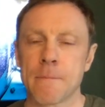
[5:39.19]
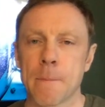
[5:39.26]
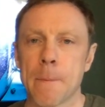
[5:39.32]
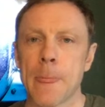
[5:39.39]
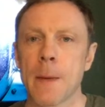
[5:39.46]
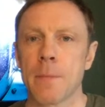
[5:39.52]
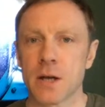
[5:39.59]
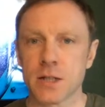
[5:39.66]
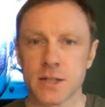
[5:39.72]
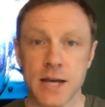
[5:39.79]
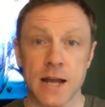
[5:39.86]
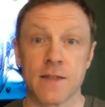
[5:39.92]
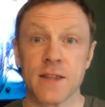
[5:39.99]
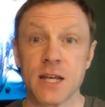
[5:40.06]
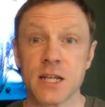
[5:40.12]
Because again,
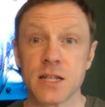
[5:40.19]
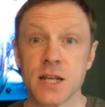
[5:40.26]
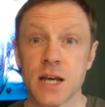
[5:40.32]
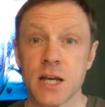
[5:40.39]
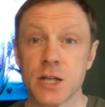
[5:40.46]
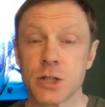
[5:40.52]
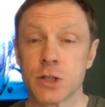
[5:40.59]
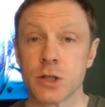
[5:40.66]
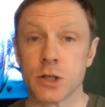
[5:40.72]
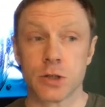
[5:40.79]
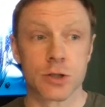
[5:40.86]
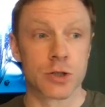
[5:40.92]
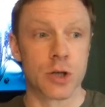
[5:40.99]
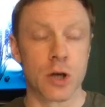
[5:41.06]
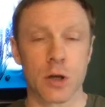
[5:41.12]
these days, to
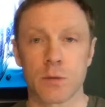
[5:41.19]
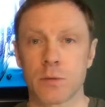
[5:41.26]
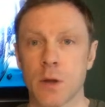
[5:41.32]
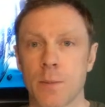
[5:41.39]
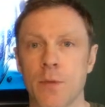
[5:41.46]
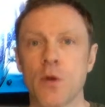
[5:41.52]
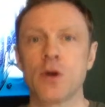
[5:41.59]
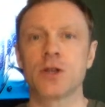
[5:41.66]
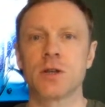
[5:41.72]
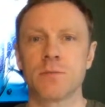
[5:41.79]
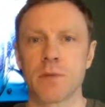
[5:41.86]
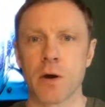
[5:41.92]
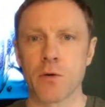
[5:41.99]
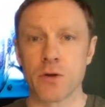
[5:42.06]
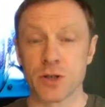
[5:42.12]
push the
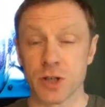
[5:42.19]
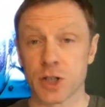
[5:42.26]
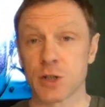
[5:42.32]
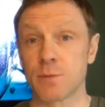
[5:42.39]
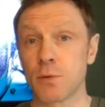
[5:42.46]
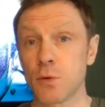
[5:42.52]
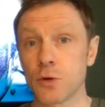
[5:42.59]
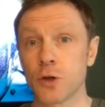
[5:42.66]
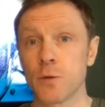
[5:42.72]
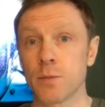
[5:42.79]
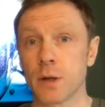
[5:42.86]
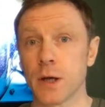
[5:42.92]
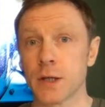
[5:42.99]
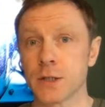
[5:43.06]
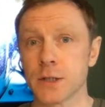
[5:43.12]
boundaries and explore new
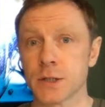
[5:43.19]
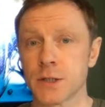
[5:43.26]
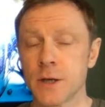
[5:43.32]
places,